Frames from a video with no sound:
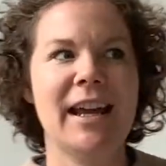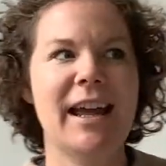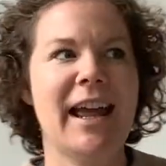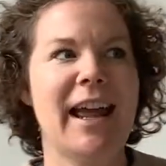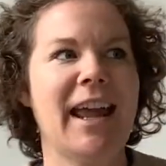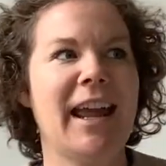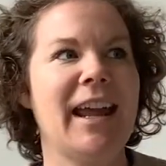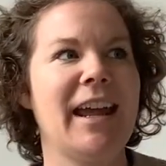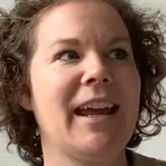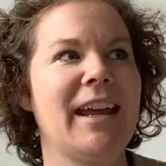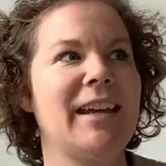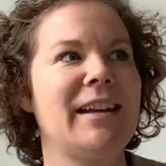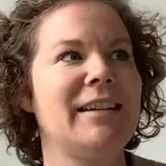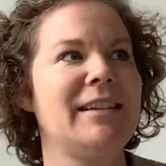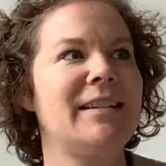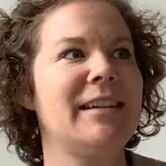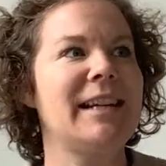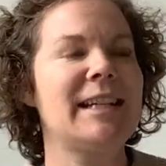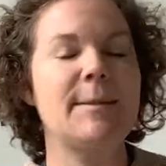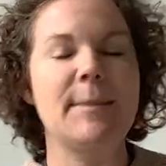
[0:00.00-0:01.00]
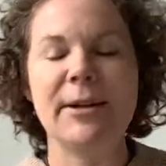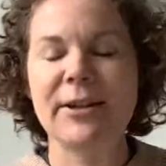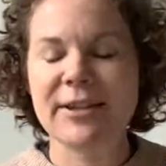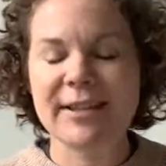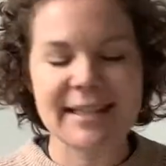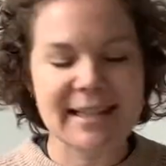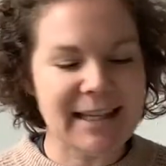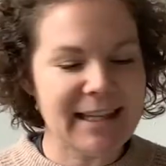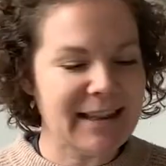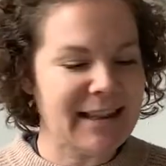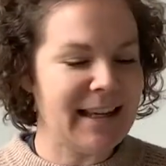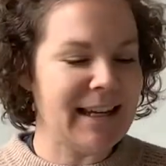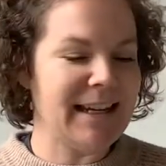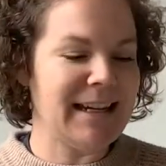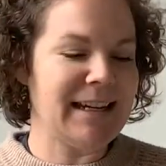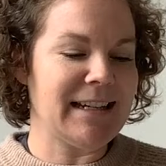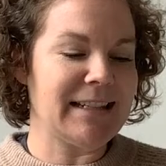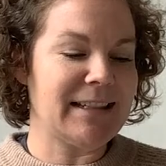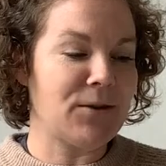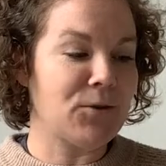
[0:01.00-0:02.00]
and experiencing
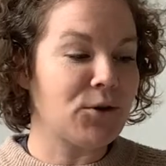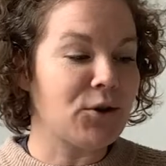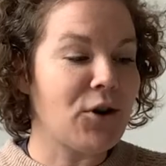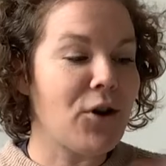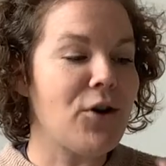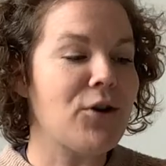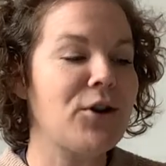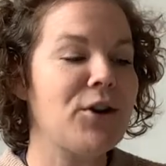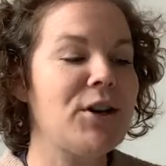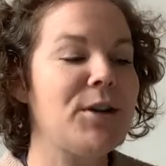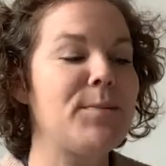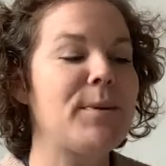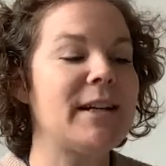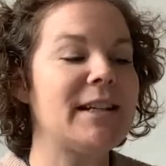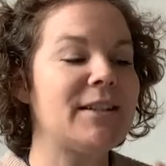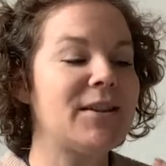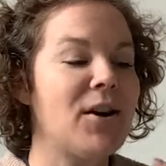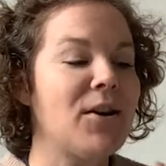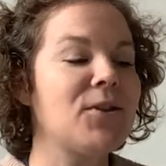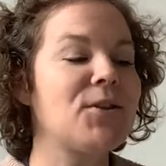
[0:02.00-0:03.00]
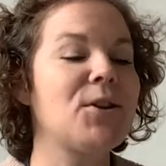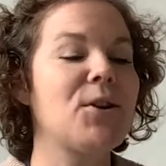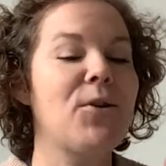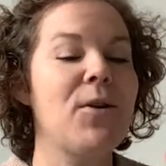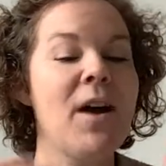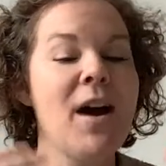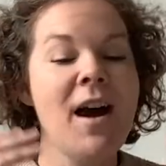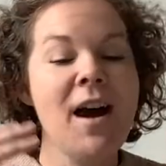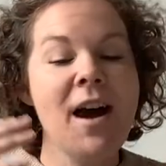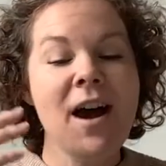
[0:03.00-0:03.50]
things, those are all good, but it's also